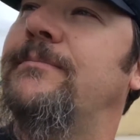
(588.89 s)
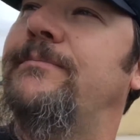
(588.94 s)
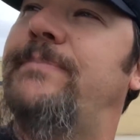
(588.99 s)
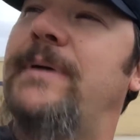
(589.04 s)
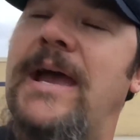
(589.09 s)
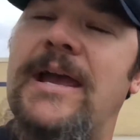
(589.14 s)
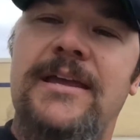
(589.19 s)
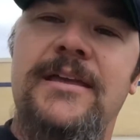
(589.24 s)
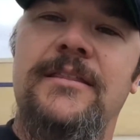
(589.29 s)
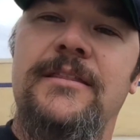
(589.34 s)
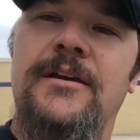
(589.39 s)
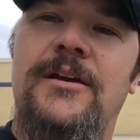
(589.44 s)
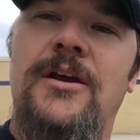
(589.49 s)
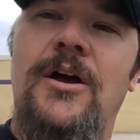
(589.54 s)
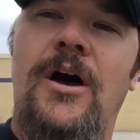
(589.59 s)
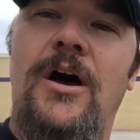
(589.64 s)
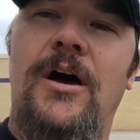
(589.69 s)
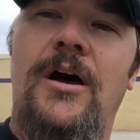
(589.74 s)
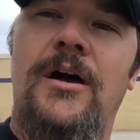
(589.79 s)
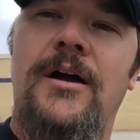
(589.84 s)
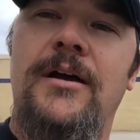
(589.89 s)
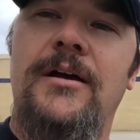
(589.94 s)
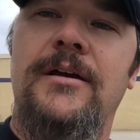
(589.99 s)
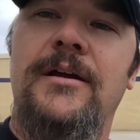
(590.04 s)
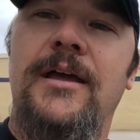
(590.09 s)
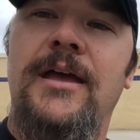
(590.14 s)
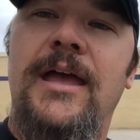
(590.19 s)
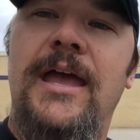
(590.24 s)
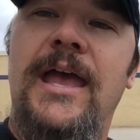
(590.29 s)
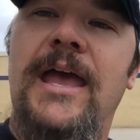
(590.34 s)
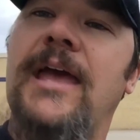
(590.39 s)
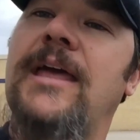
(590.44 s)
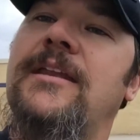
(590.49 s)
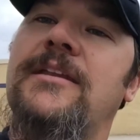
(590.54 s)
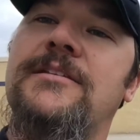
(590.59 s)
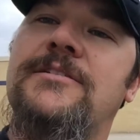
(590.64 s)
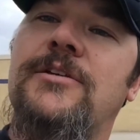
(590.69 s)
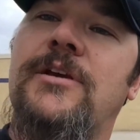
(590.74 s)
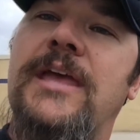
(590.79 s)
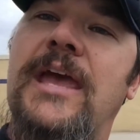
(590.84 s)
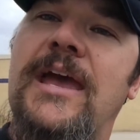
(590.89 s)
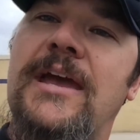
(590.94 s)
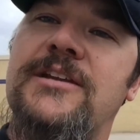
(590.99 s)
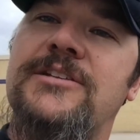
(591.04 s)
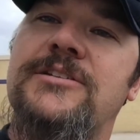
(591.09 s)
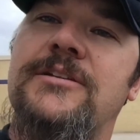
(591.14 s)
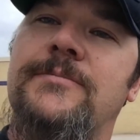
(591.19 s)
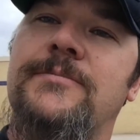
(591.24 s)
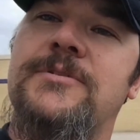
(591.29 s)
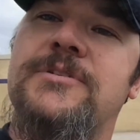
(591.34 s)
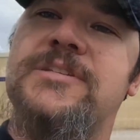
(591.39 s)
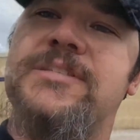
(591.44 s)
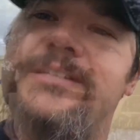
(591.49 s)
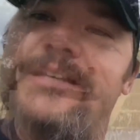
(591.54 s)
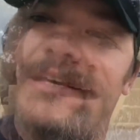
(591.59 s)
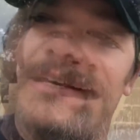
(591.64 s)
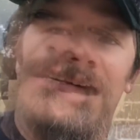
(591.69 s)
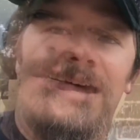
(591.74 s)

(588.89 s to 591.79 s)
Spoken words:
Back in the car headed to cache number 6.